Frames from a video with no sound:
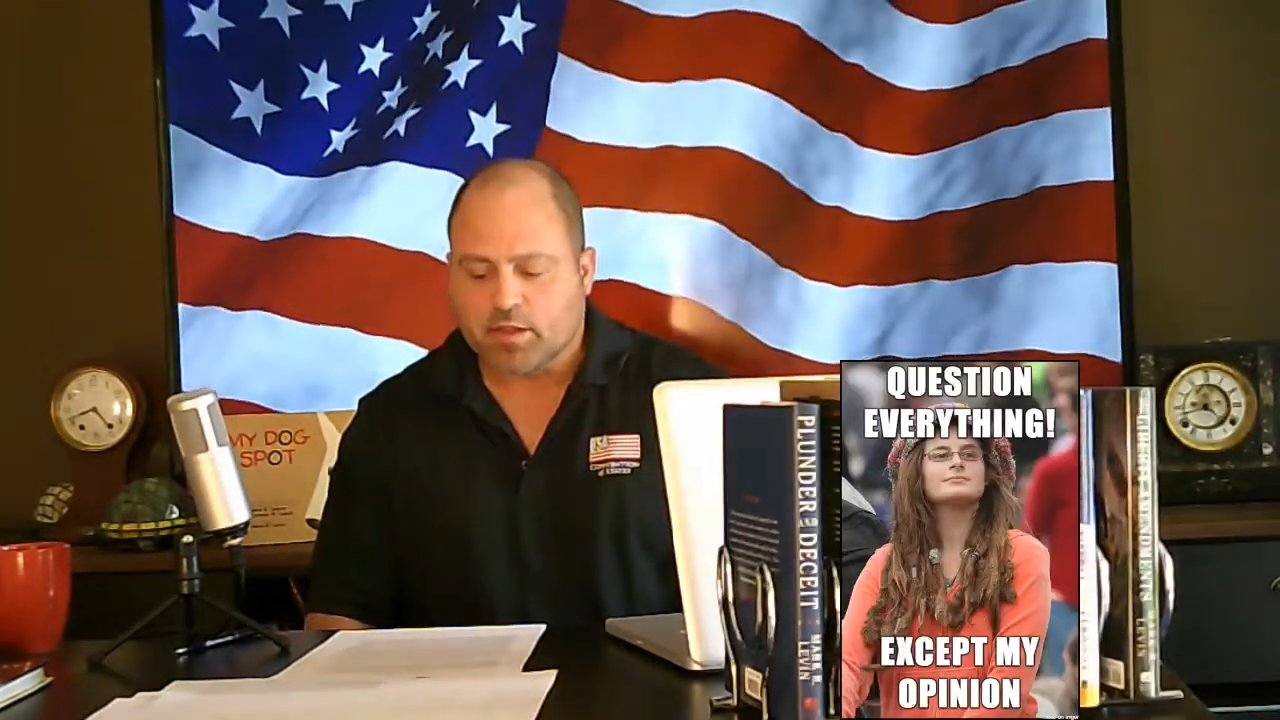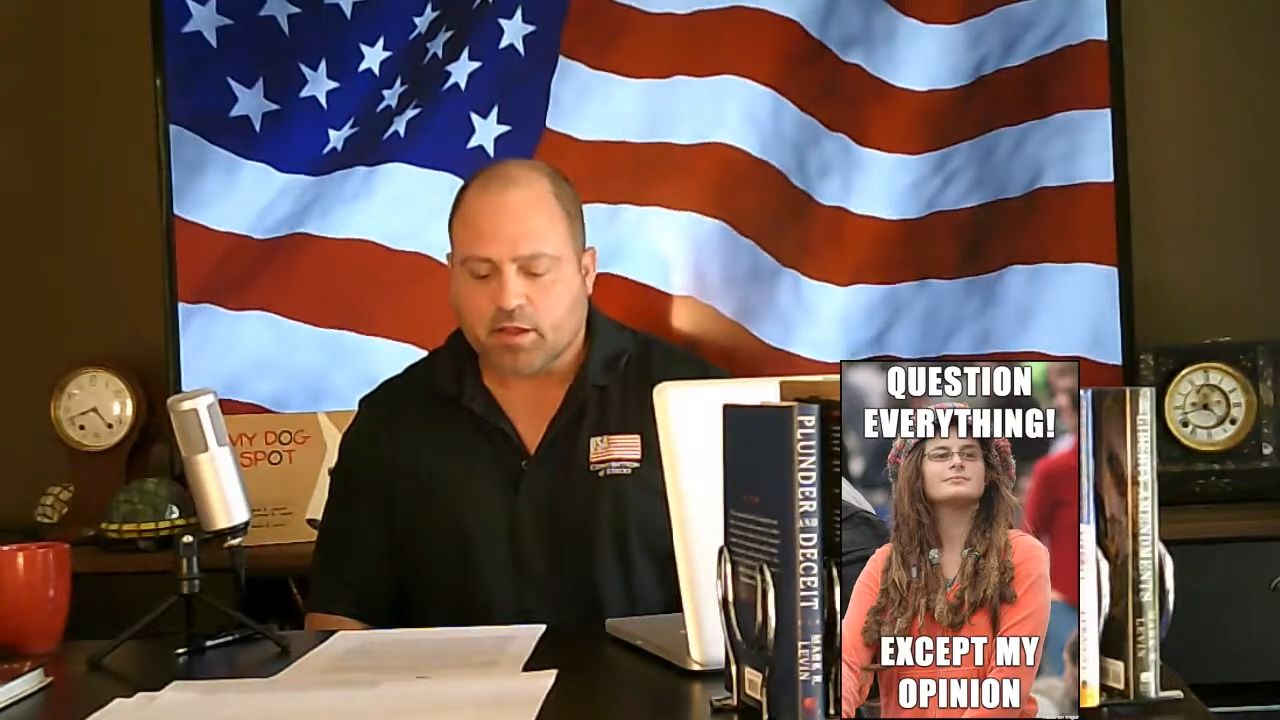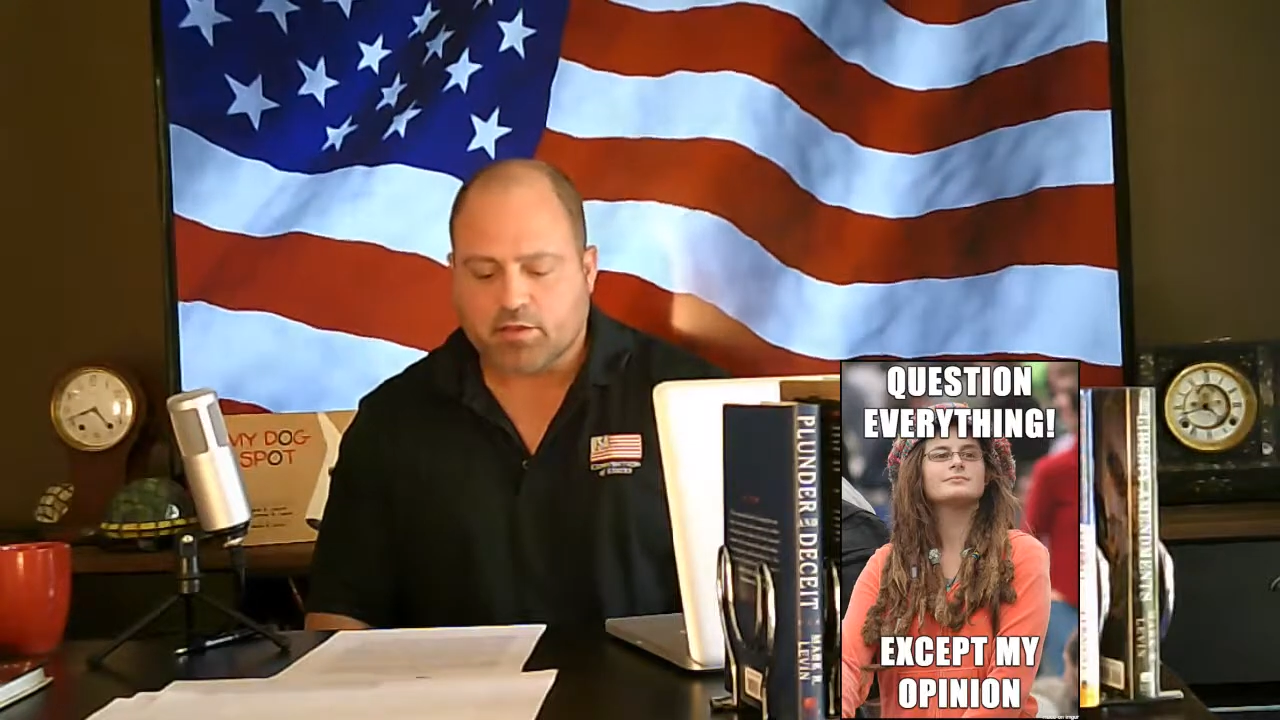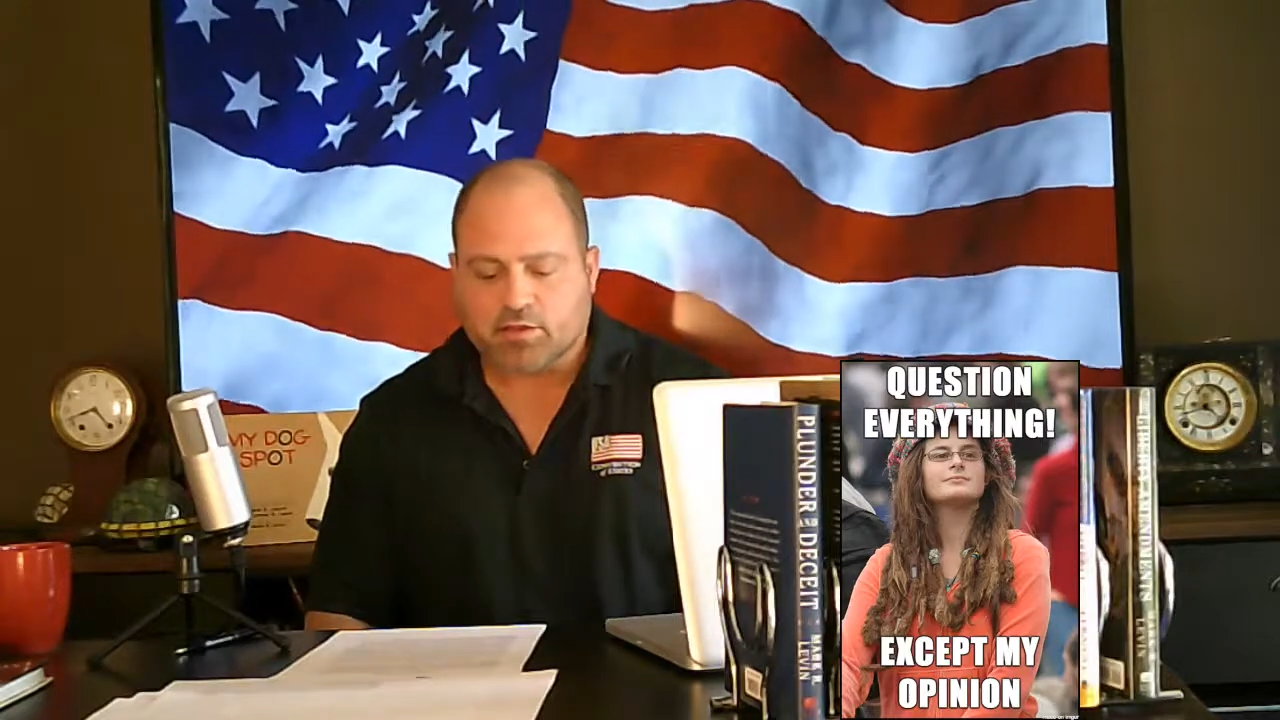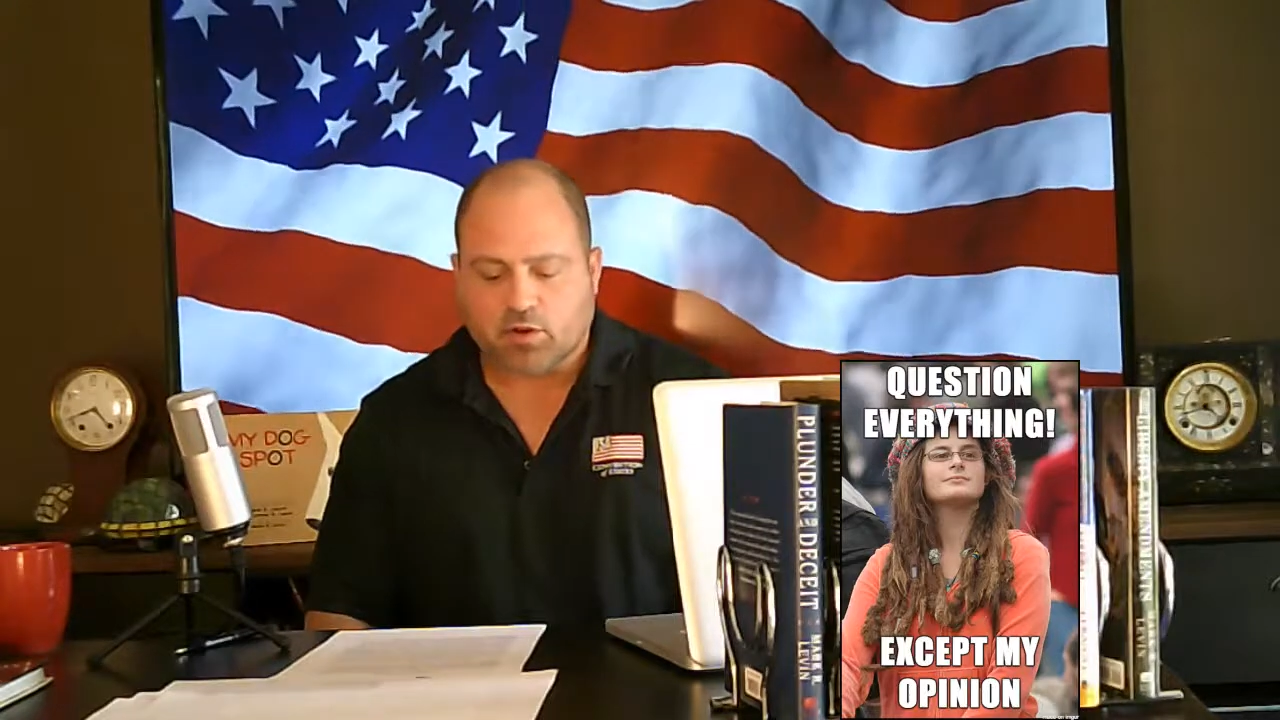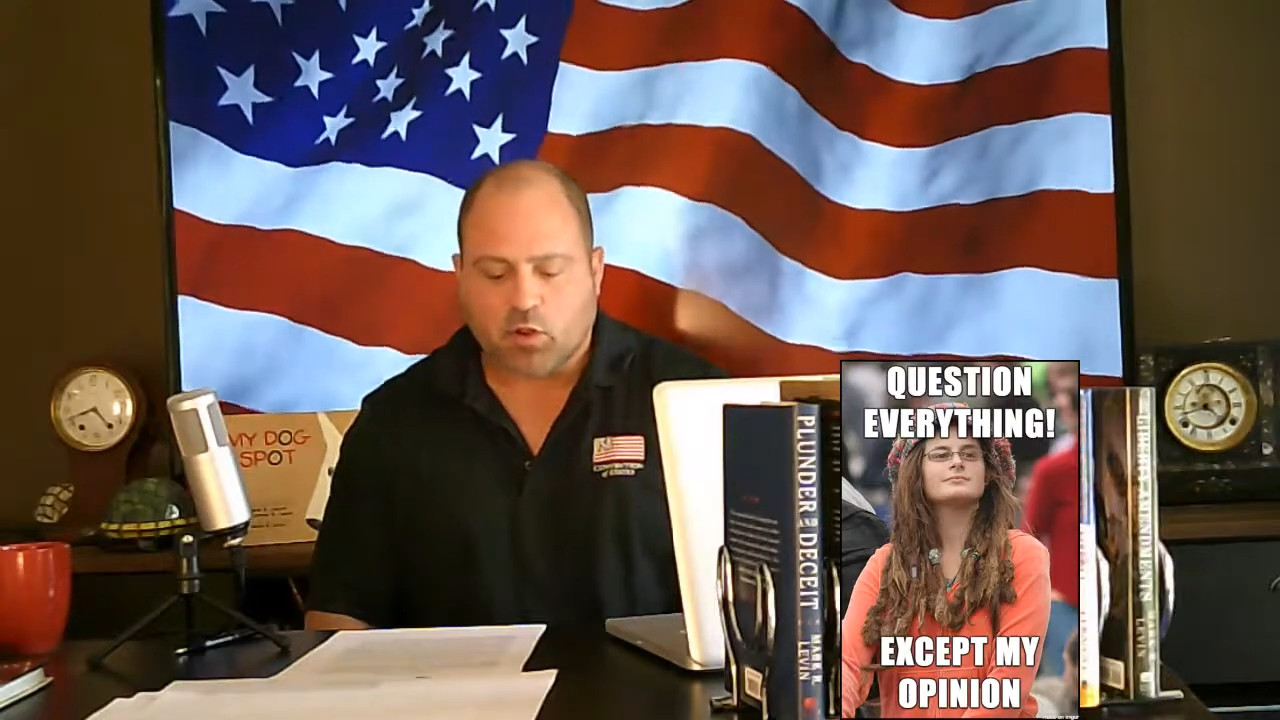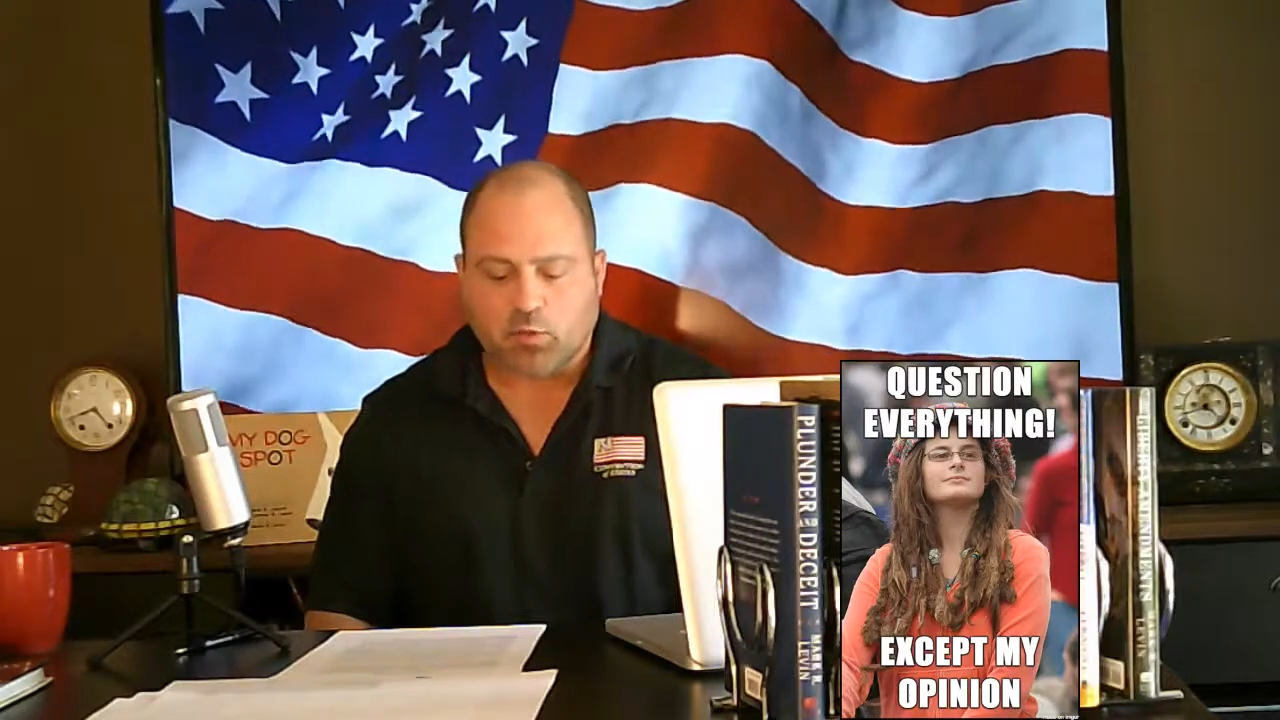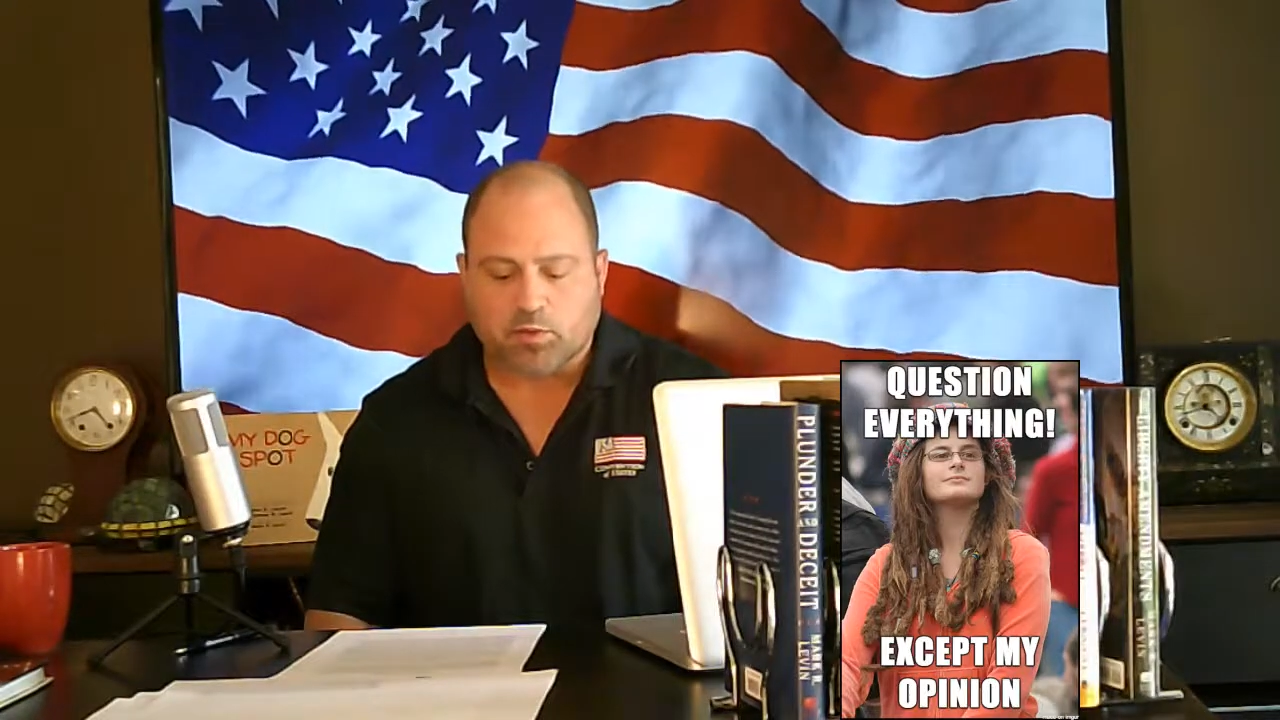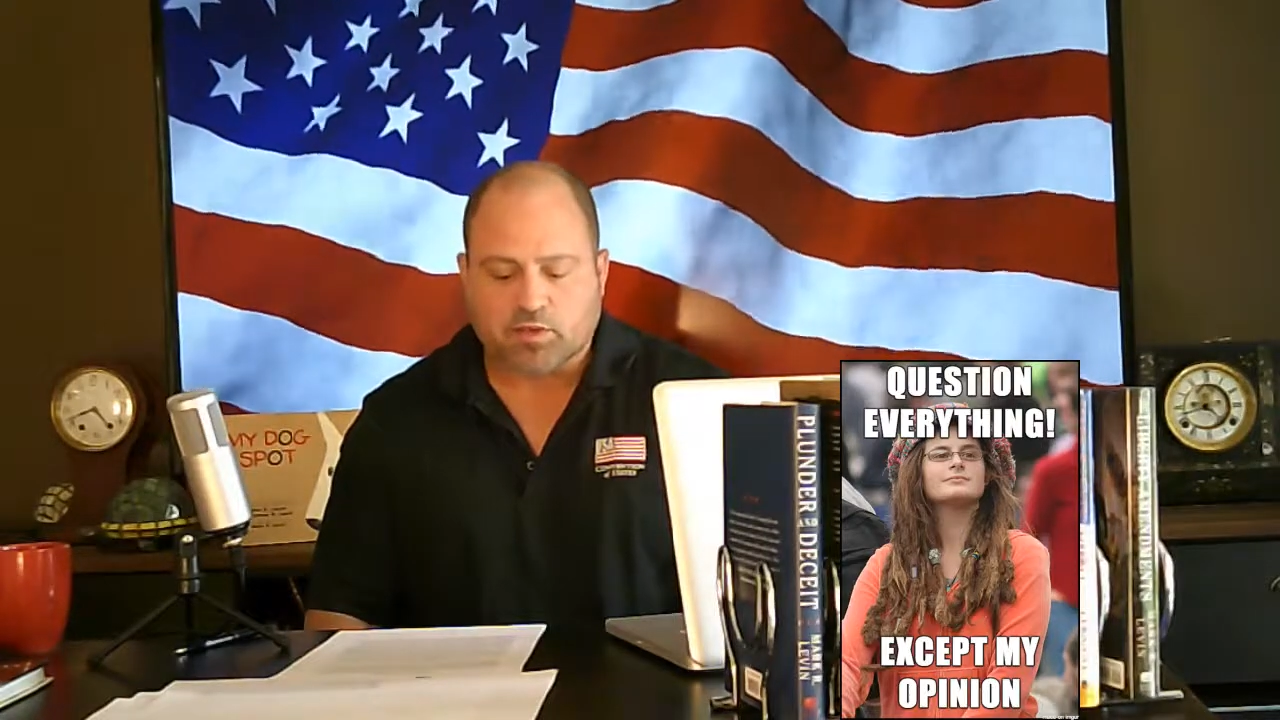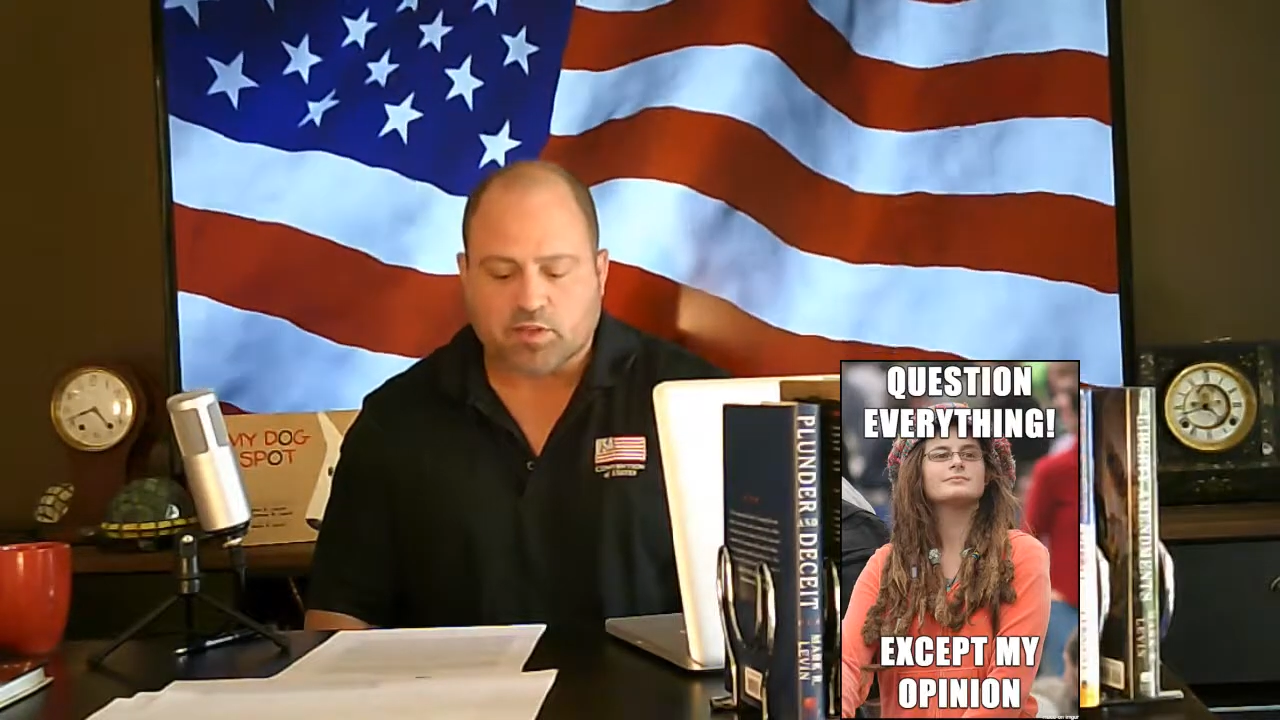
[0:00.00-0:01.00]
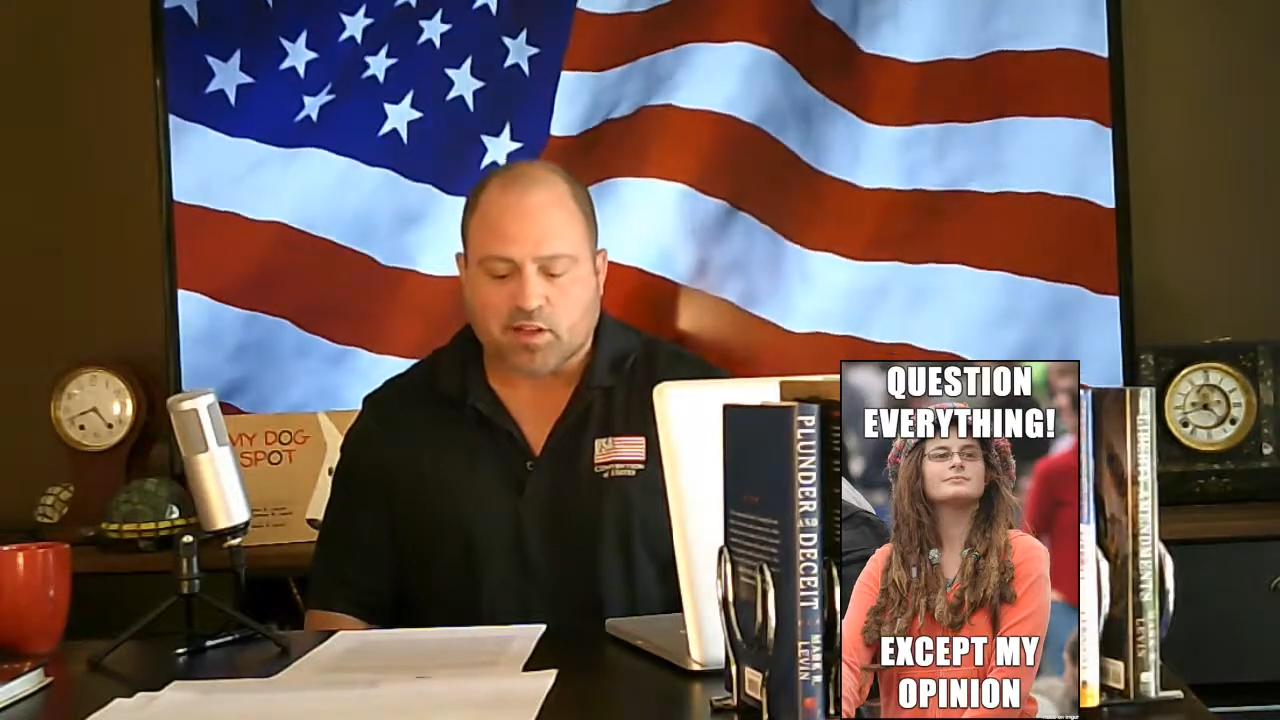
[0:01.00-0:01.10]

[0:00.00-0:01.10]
Others are hopelessly